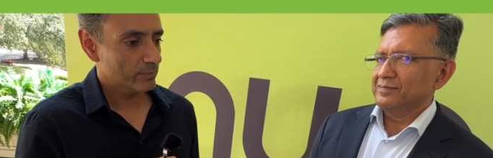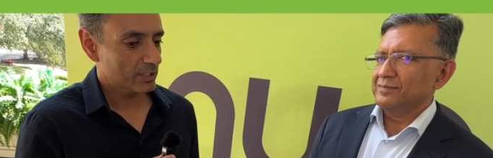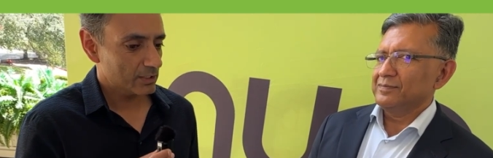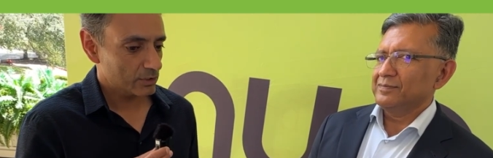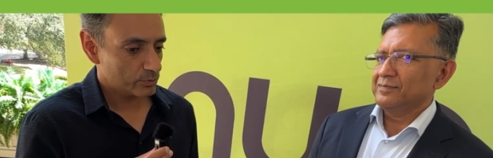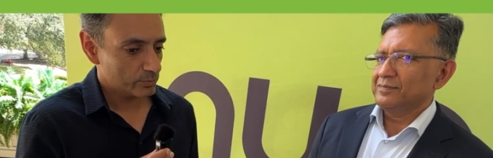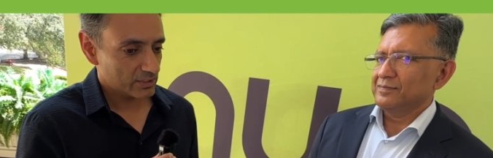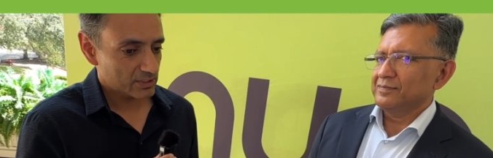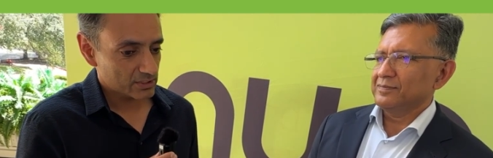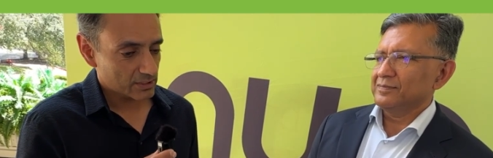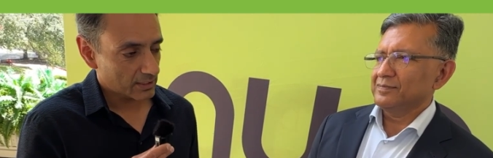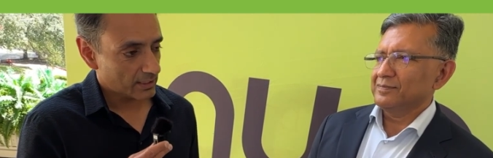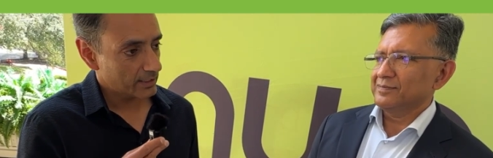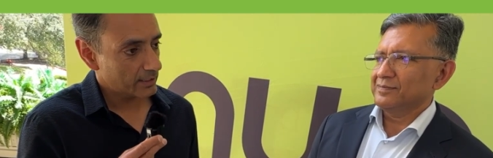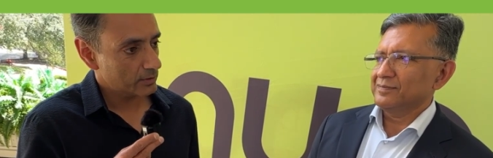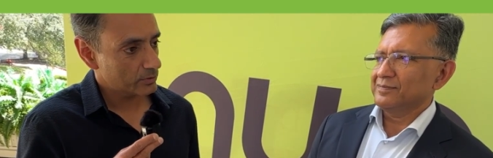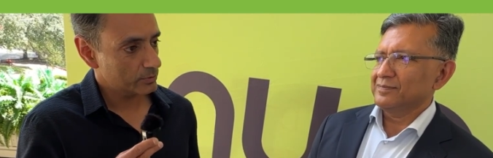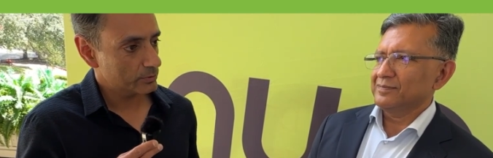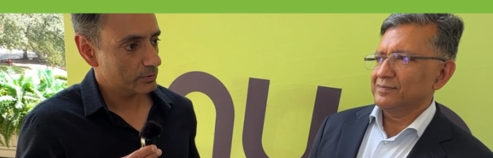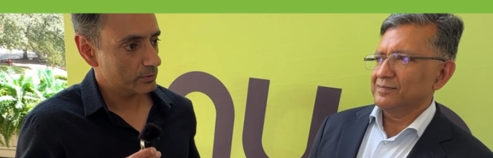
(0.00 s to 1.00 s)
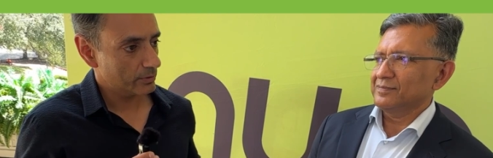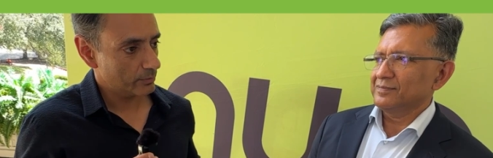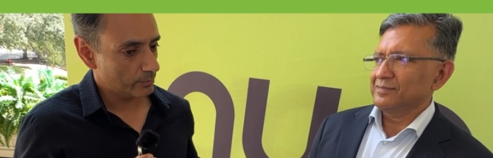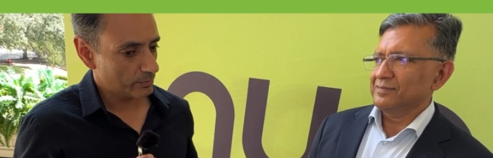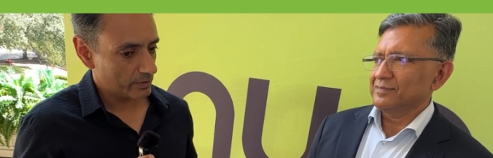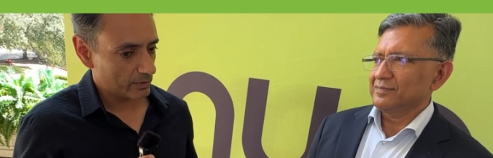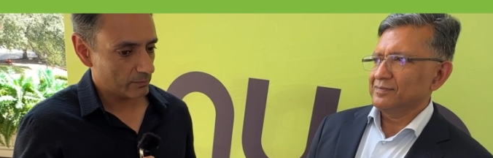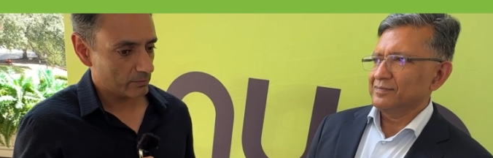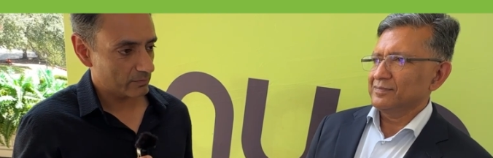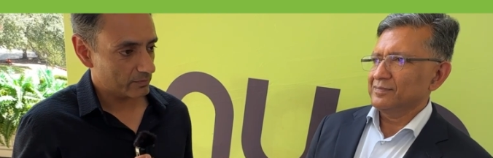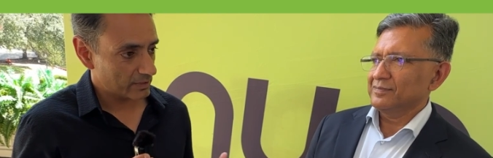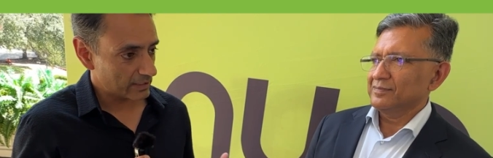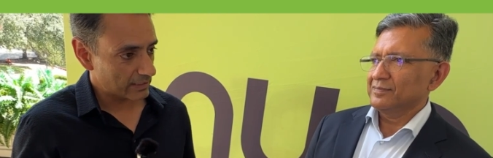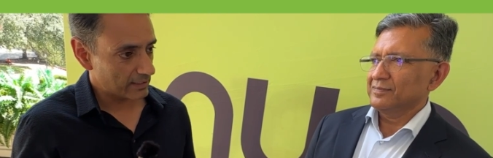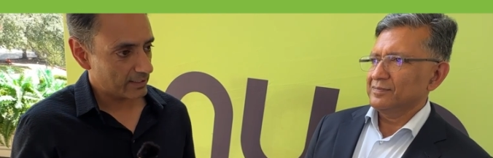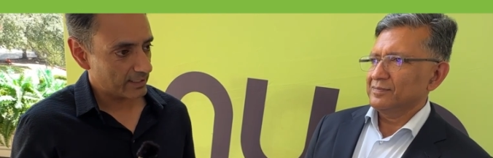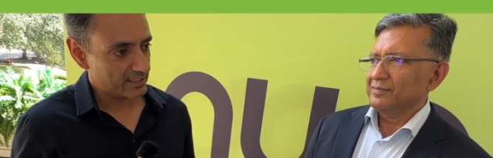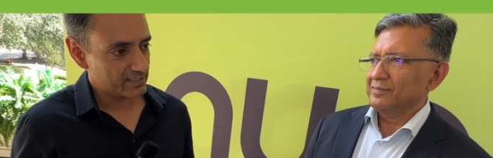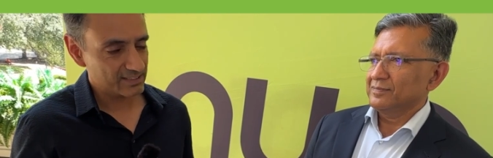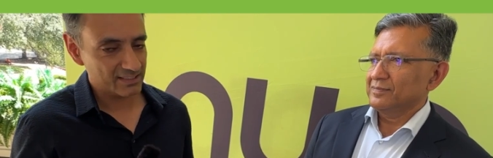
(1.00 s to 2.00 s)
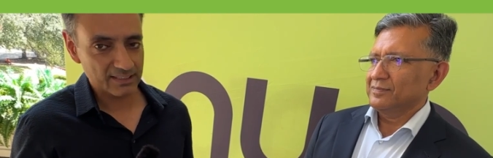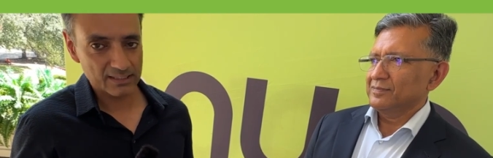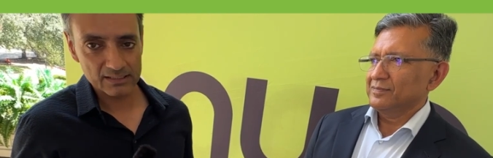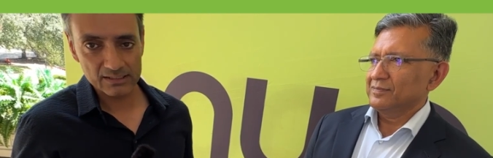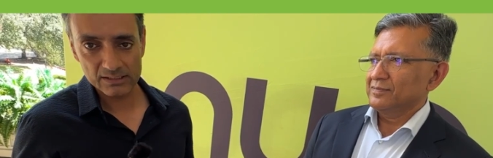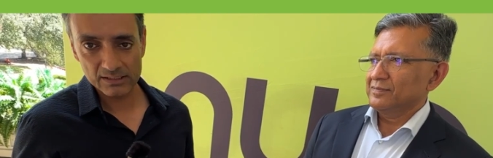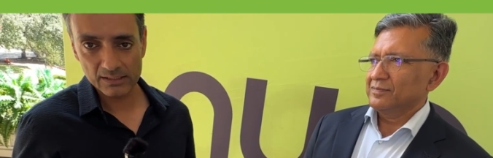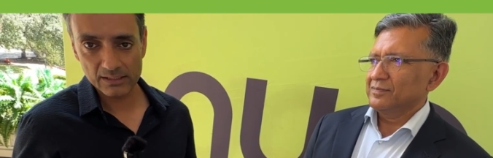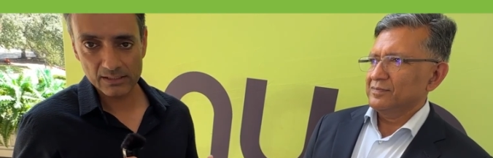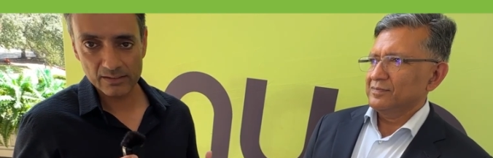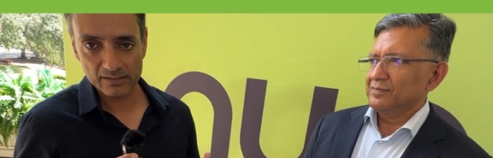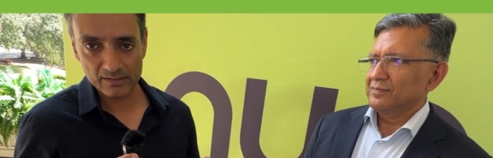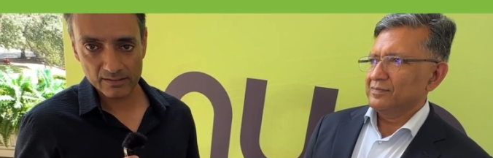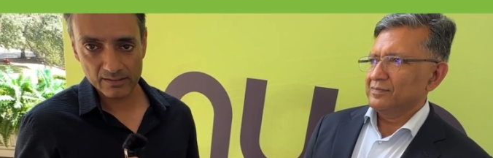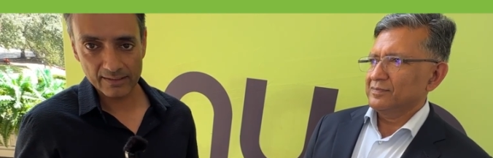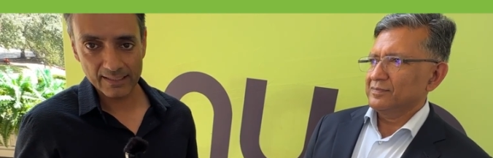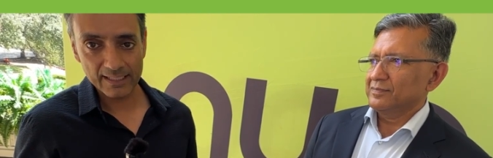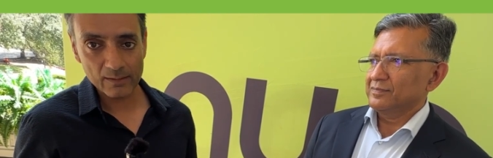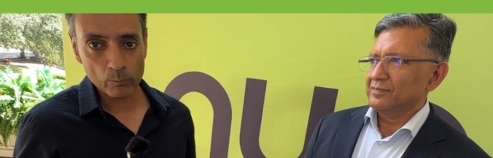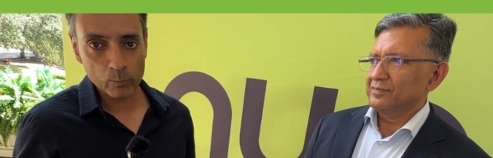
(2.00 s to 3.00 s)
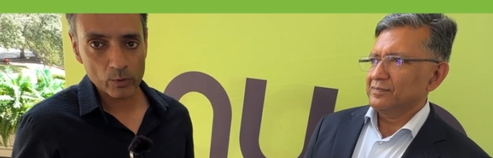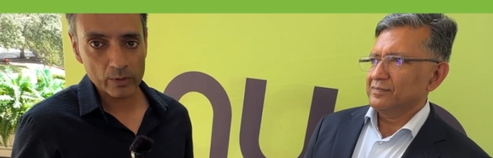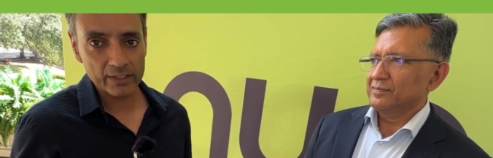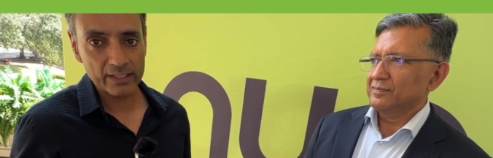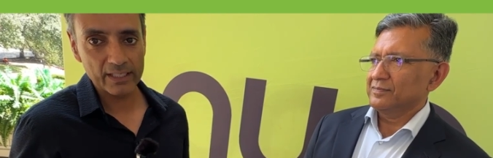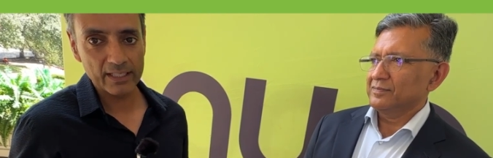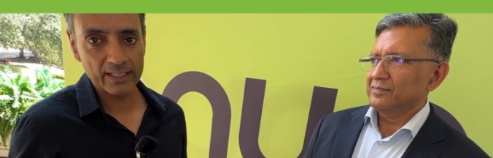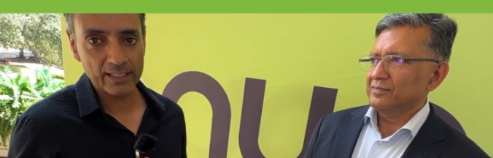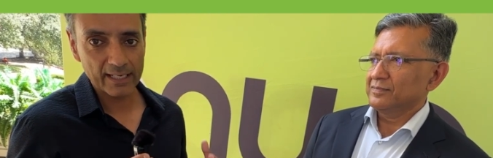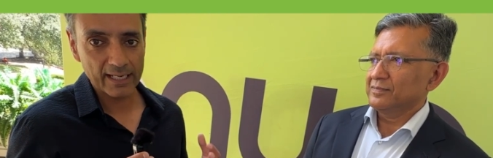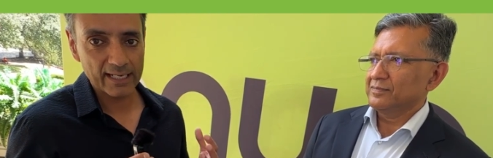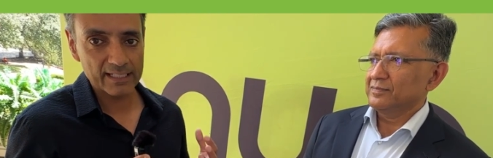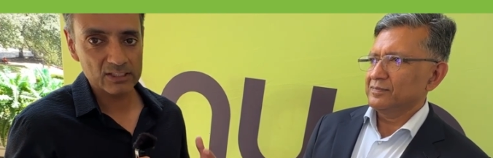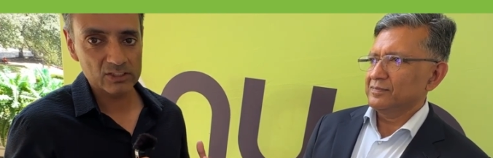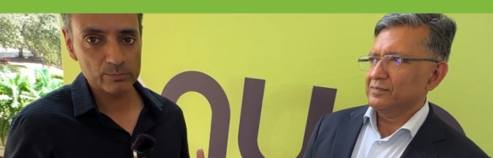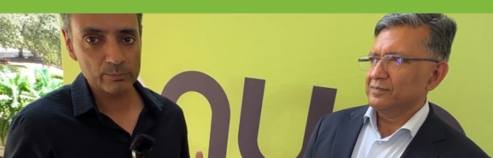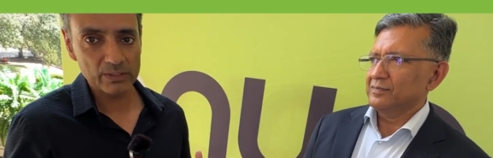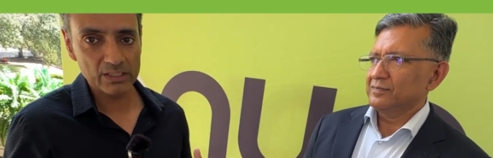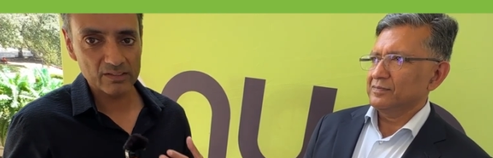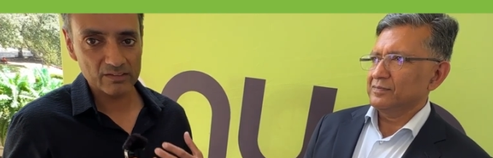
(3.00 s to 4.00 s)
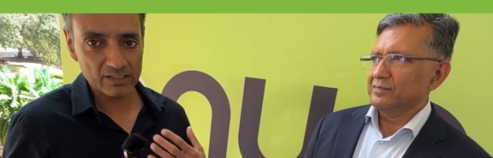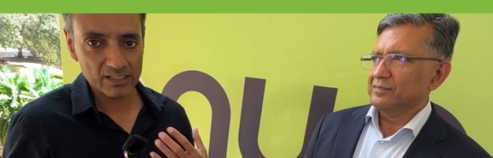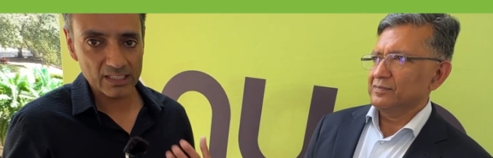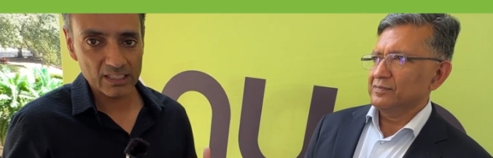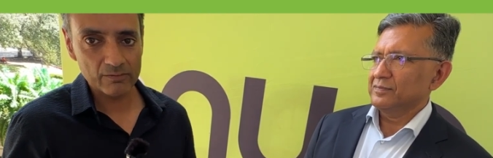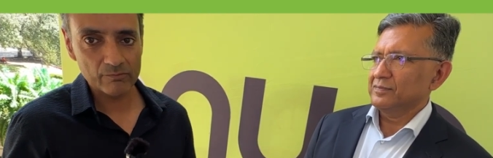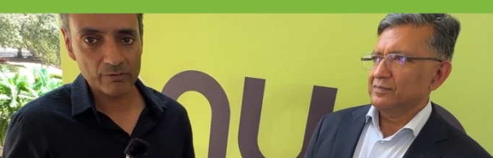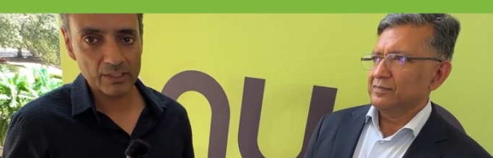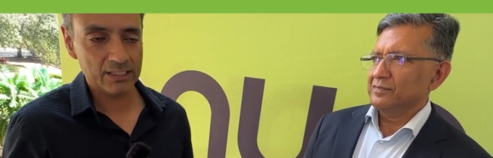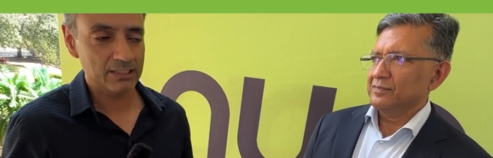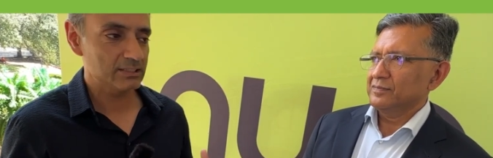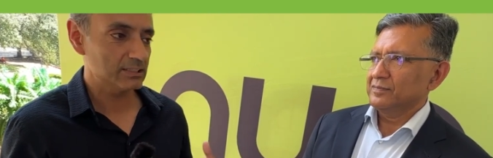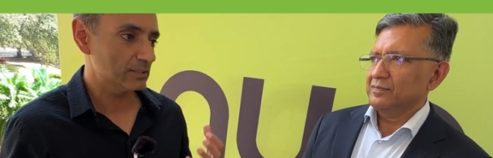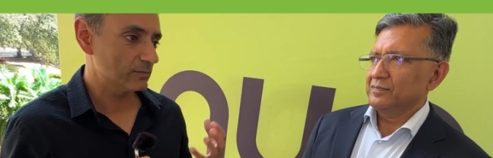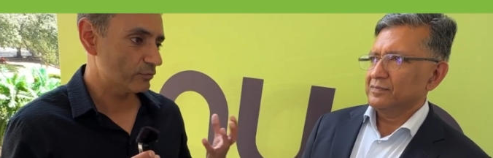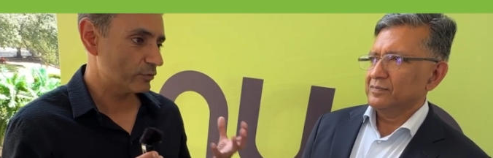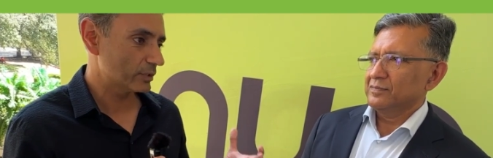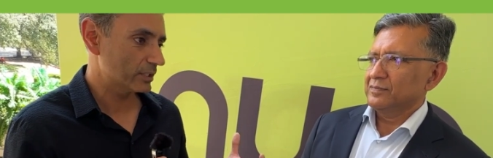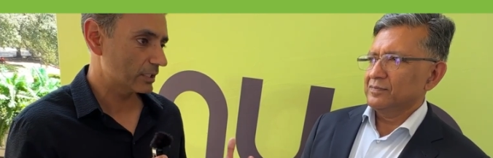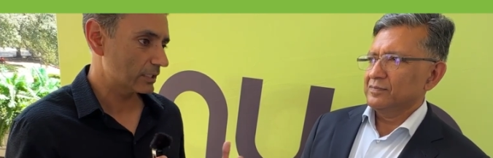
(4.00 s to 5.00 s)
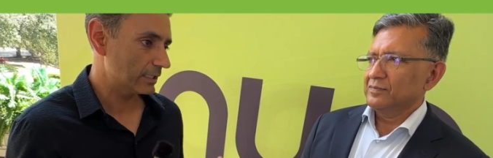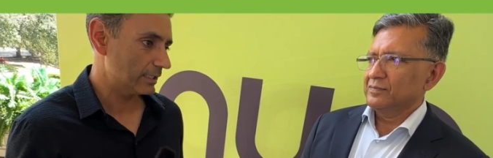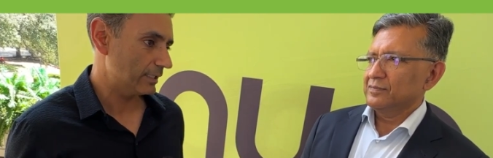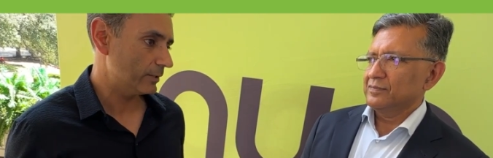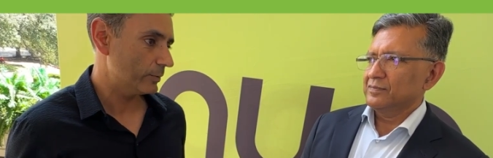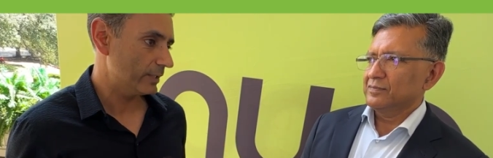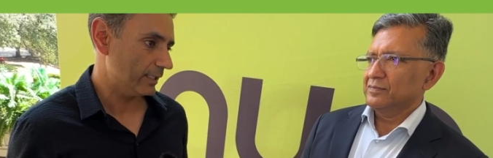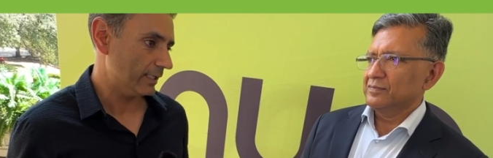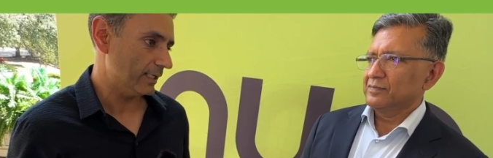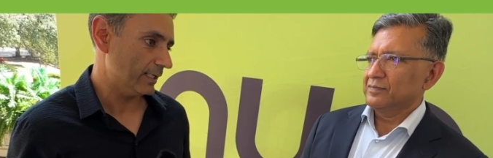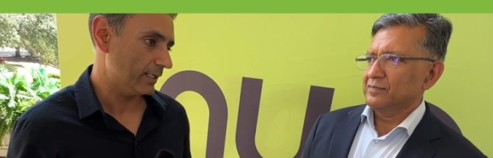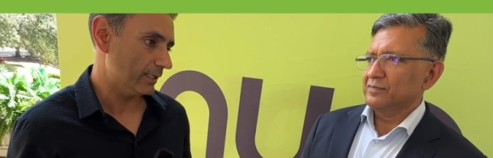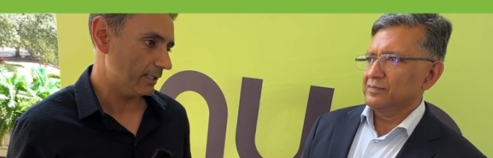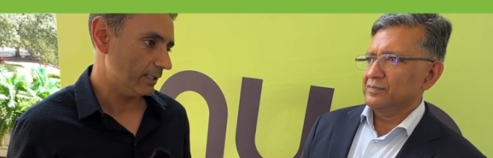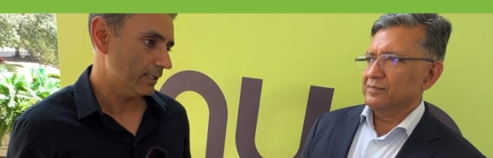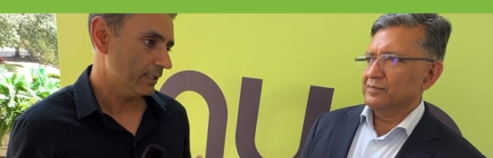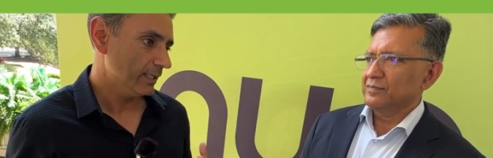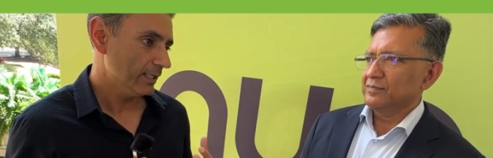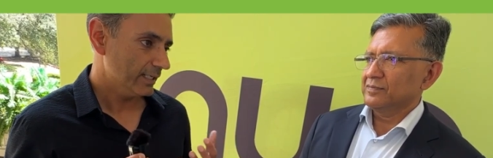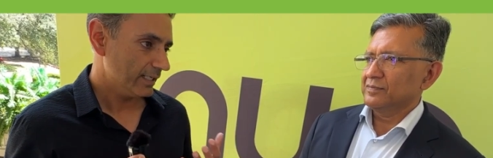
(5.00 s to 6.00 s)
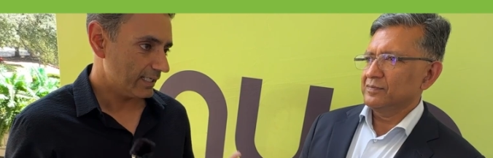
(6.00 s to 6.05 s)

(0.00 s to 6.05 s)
Speaker 1: because we started to we realized that uh, networking had to be reinvented for the cloud era,